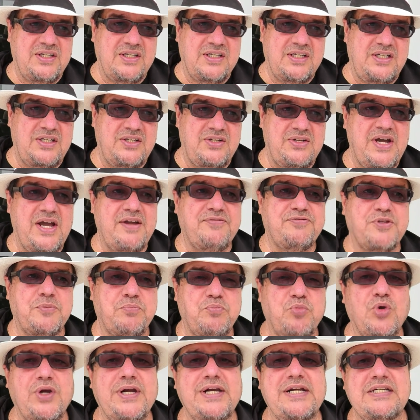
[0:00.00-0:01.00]
you have to
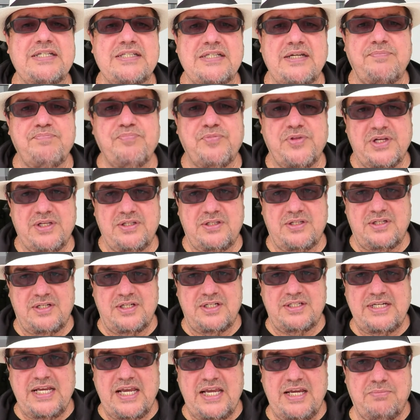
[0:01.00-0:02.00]
bring something to the
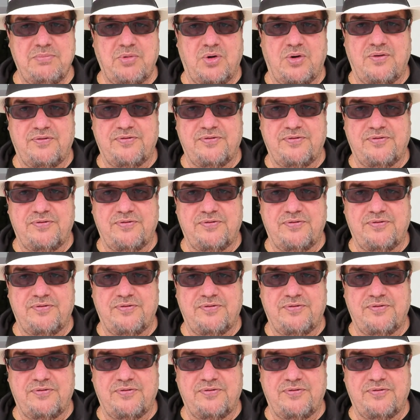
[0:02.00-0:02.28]
table